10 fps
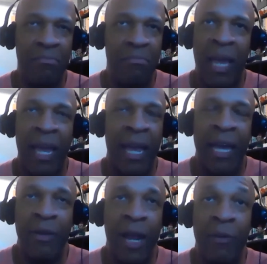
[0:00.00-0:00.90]

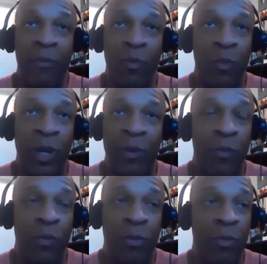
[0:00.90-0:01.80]
and
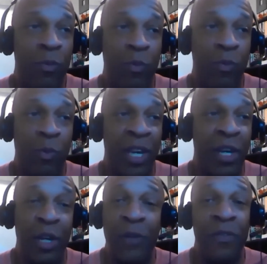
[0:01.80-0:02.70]
we
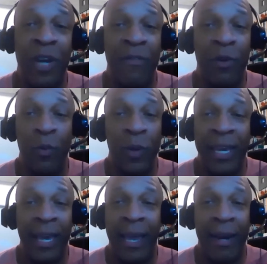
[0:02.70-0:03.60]
could have never. We
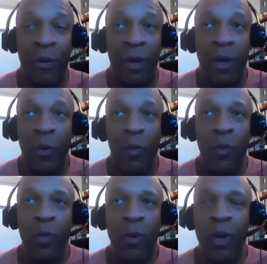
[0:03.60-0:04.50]

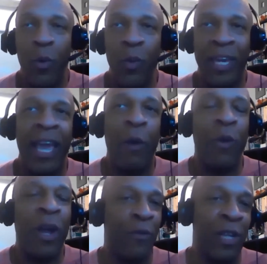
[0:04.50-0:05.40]
can't
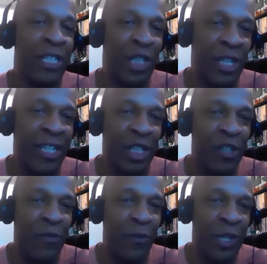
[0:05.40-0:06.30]
wait for
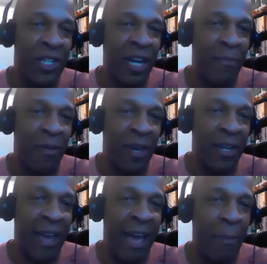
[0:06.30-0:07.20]
legislation for this type of
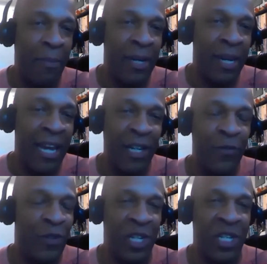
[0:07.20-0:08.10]
thing to happen, and
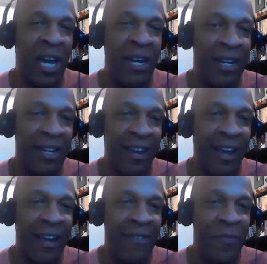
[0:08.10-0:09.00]
you've just done it,
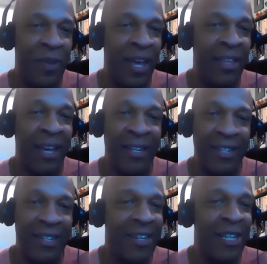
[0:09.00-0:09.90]
and
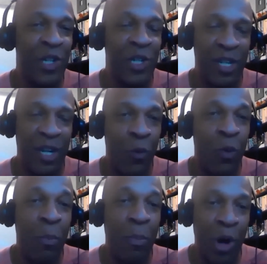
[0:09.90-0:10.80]
it's a
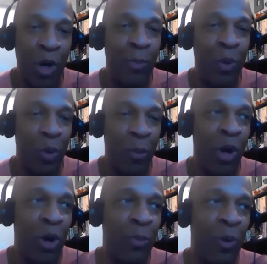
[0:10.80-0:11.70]
remarkable
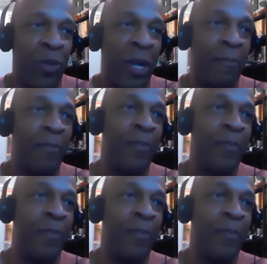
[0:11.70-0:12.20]
thing.